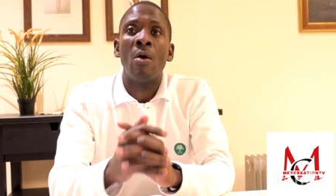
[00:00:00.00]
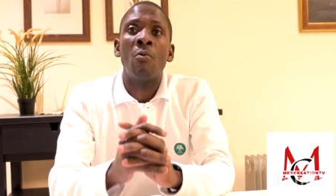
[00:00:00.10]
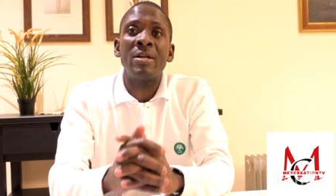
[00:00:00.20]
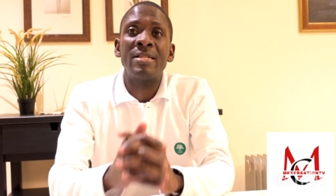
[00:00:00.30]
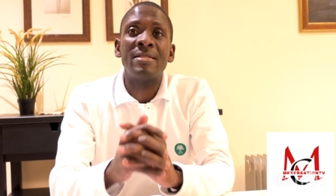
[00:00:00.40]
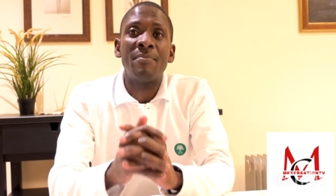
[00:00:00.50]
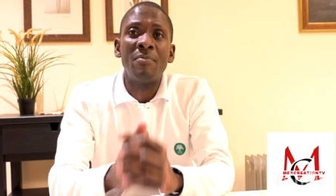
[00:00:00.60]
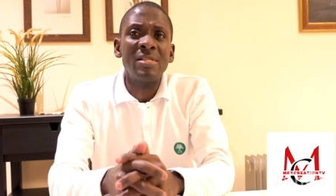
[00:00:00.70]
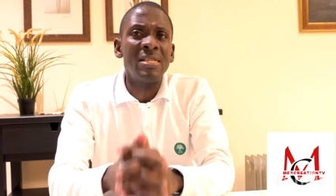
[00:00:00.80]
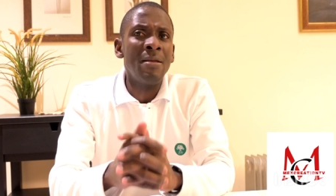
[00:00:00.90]
what is the
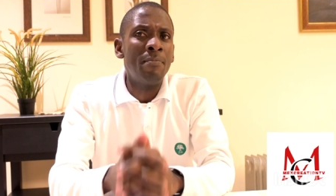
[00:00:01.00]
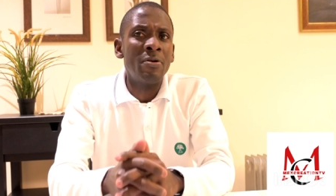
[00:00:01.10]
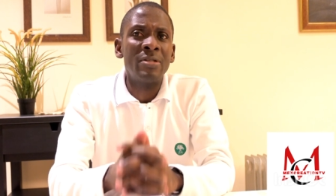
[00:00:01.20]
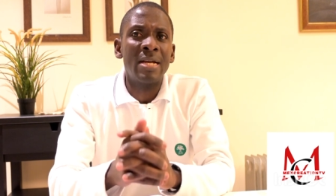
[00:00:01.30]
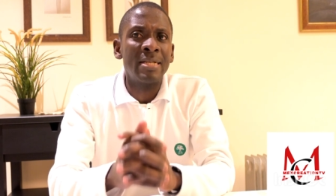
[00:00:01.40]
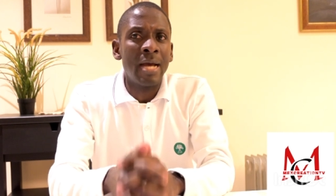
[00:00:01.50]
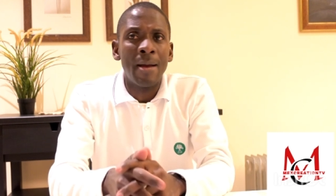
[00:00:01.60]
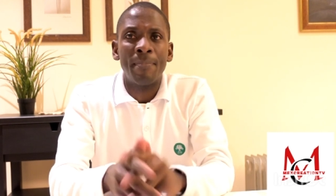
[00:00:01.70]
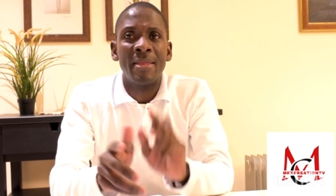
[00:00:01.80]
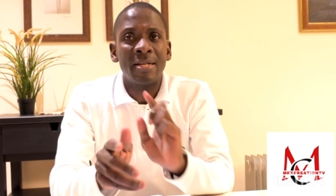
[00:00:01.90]
most important
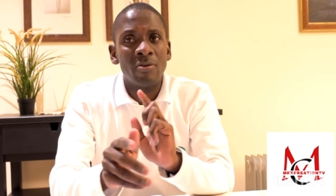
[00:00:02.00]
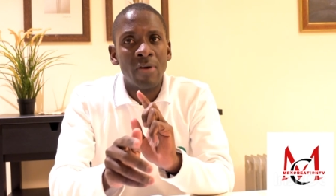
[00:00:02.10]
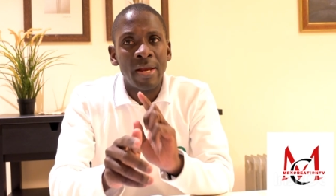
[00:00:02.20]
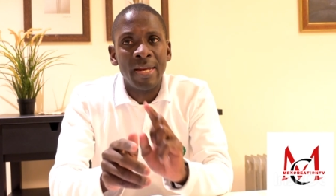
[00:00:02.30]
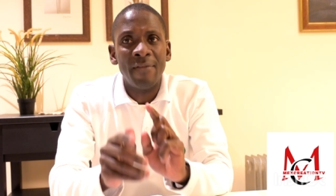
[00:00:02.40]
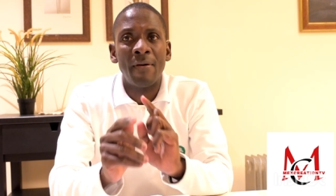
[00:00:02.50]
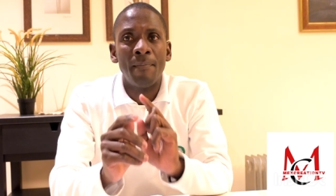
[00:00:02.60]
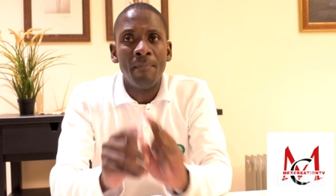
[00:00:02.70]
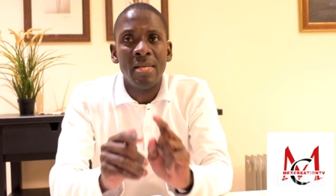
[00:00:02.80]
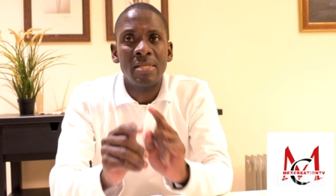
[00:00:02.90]
app that you can never
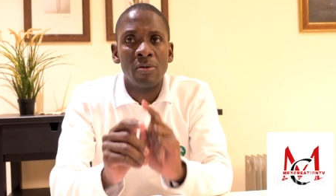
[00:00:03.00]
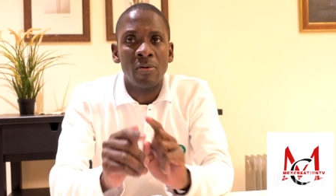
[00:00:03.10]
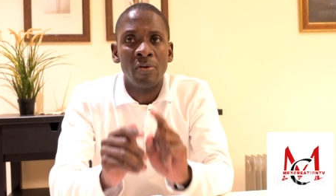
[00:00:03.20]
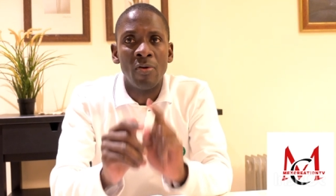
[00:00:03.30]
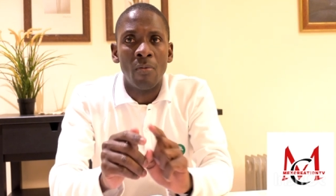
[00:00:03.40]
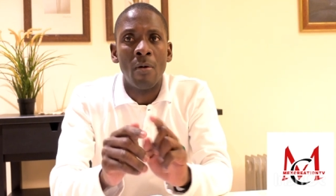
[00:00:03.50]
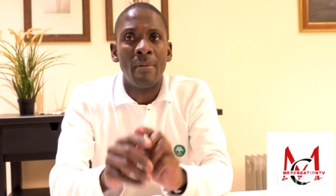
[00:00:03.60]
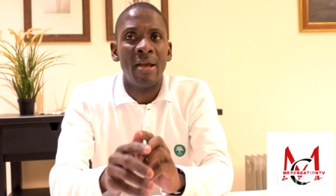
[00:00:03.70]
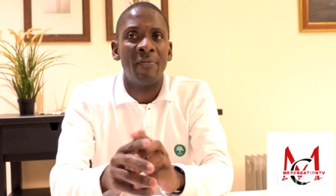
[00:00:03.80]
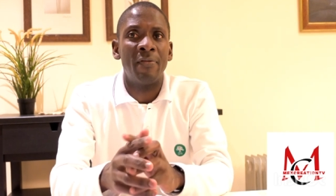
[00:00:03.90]
miss on your
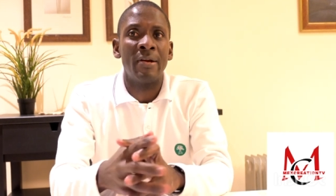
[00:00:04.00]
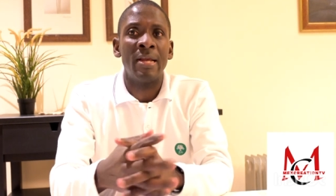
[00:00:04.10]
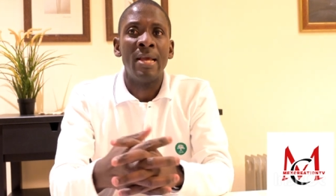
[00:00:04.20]
mobile phone